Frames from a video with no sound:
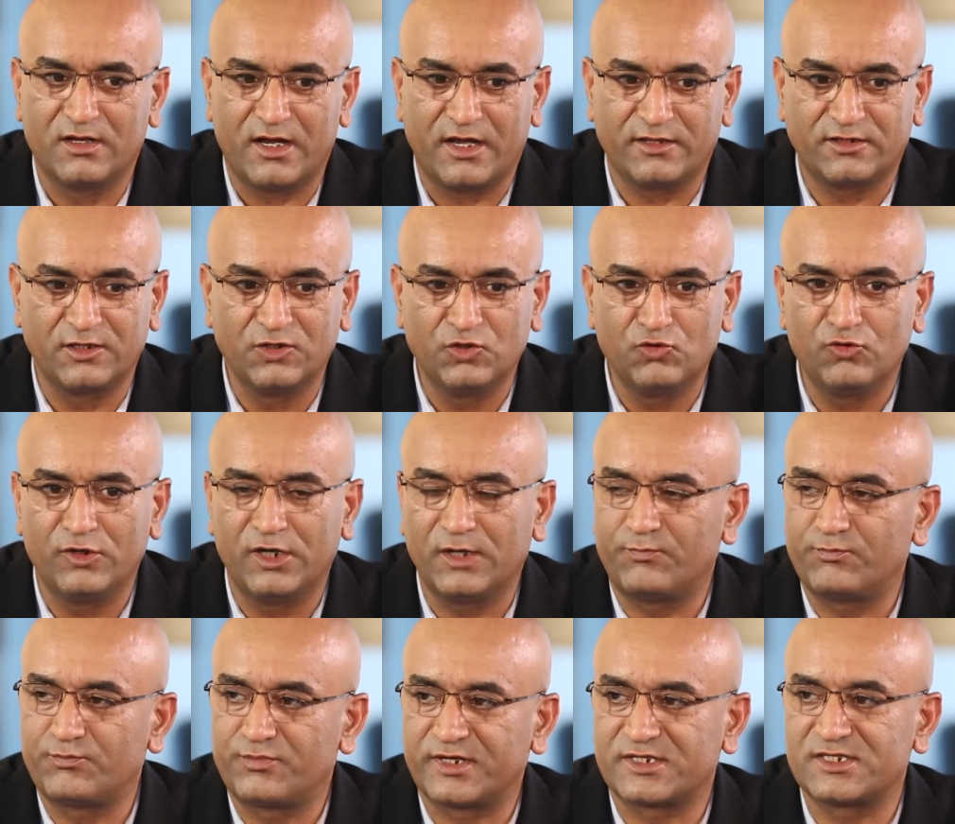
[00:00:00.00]
I think
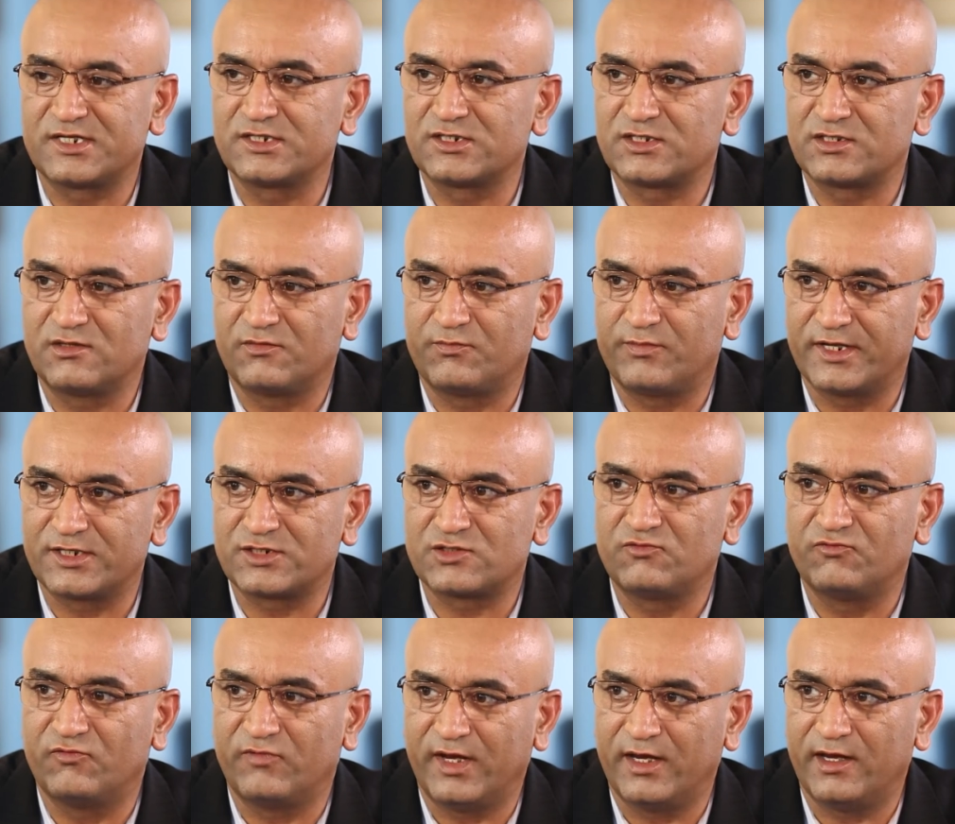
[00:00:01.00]
ULIP presents the
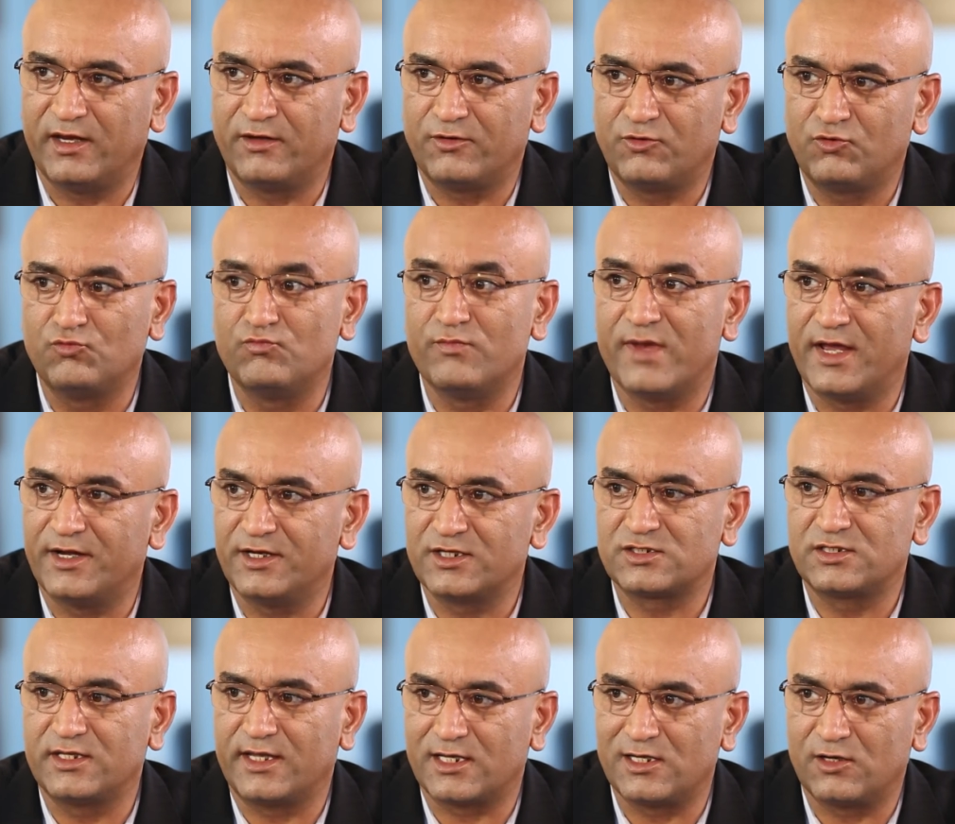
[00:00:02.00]
best way to
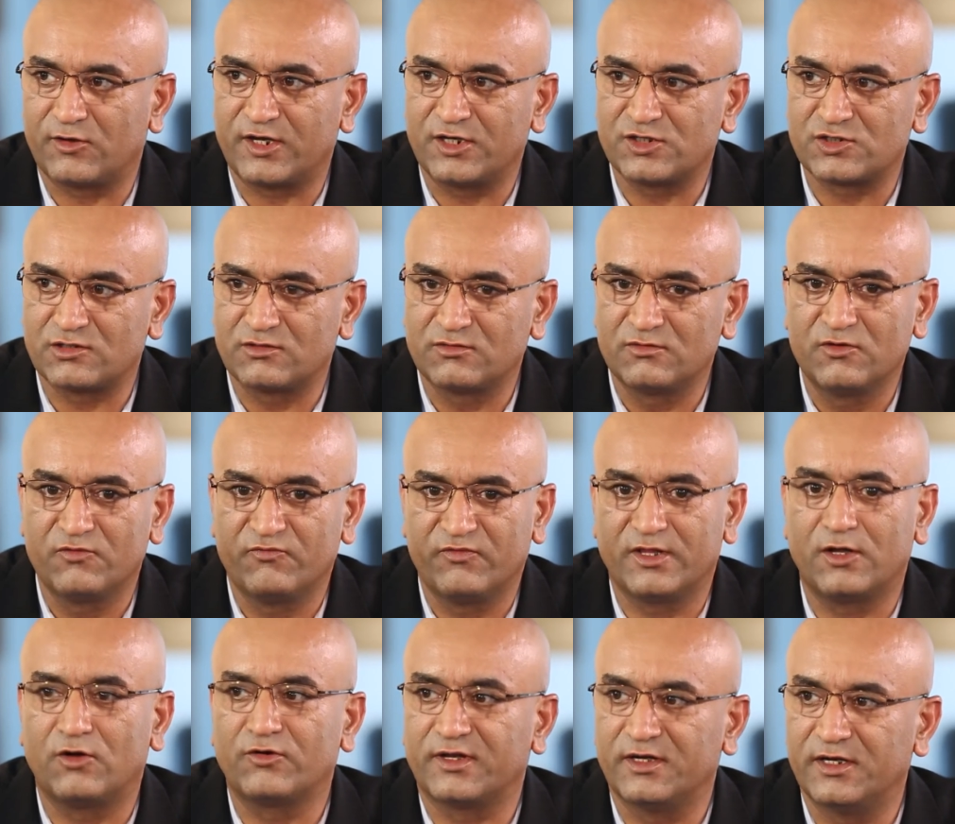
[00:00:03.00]
manage the allocation
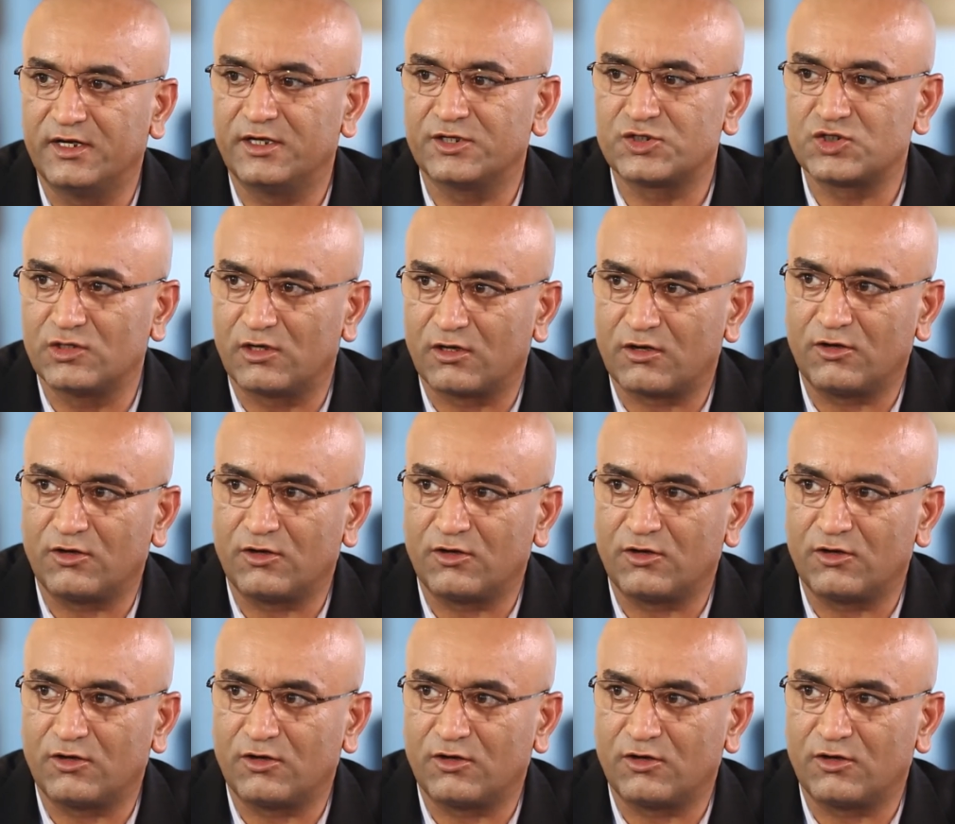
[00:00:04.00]
without any additional